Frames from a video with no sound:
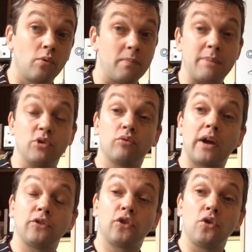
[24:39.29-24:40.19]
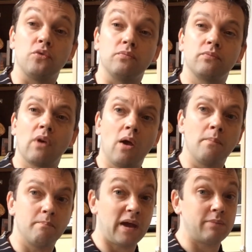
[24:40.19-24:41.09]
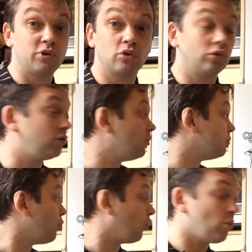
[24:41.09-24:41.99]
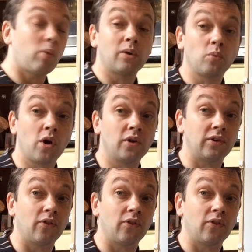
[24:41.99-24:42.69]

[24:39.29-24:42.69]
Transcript: Maybe you'll write 2. Maybe you'll use more than 1 word in